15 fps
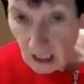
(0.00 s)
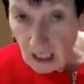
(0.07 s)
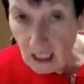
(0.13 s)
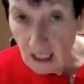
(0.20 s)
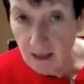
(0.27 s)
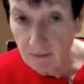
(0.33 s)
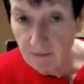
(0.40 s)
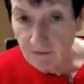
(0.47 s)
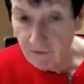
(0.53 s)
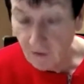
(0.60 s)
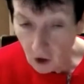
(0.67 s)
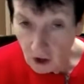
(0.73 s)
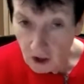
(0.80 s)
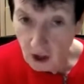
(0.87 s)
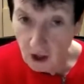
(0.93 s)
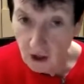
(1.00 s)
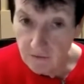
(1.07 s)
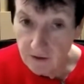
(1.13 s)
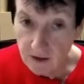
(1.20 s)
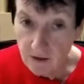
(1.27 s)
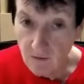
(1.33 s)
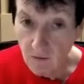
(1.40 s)
And before
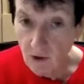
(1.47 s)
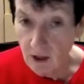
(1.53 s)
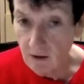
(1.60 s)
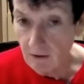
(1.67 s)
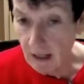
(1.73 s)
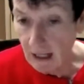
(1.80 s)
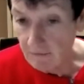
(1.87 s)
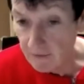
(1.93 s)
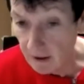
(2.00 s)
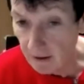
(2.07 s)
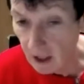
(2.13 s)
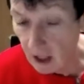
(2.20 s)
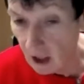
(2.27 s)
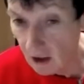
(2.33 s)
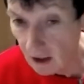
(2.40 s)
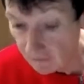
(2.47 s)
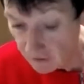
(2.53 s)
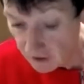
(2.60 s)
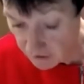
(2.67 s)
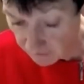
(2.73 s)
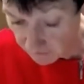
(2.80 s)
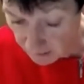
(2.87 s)
COVID, we were at very low
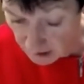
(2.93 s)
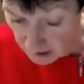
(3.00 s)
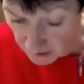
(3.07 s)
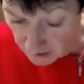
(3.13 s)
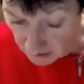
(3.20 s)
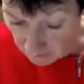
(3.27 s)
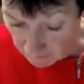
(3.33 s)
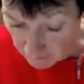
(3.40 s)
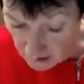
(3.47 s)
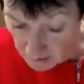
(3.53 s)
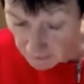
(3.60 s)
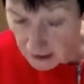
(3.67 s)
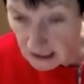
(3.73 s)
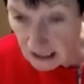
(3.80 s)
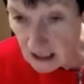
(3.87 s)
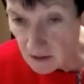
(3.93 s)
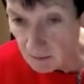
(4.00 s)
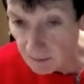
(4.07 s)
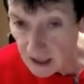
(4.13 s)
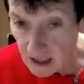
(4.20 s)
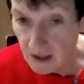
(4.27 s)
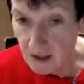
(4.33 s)
levels of business investment. It's
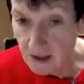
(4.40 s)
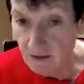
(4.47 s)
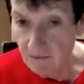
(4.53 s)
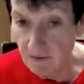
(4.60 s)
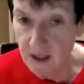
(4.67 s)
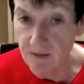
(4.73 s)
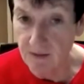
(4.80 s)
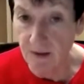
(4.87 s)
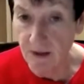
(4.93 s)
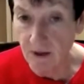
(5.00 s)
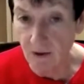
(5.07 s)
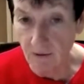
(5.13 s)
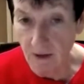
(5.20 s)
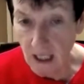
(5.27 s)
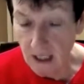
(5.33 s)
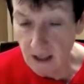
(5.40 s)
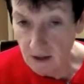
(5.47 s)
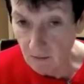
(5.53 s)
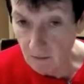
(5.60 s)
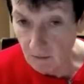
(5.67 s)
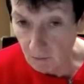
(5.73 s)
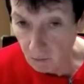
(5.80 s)
business investment that creates a
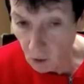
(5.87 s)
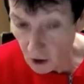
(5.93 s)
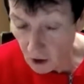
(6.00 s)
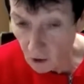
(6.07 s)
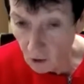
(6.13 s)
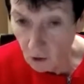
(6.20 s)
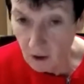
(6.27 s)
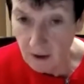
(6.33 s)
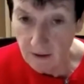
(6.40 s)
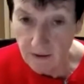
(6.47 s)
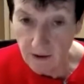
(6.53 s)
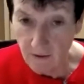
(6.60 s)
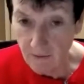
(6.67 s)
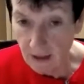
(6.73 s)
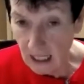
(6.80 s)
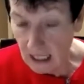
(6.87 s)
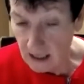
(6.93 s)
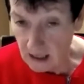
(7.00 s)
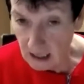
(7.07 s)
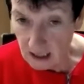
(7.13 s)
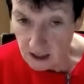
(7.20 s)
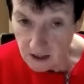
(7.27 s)
work order, that creates
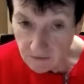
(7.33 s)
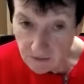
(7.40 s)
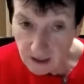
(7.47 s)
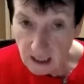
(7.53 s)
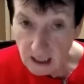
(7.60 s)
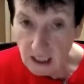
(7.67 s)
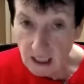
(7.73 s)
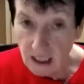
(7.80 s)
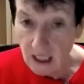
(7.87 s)
activity,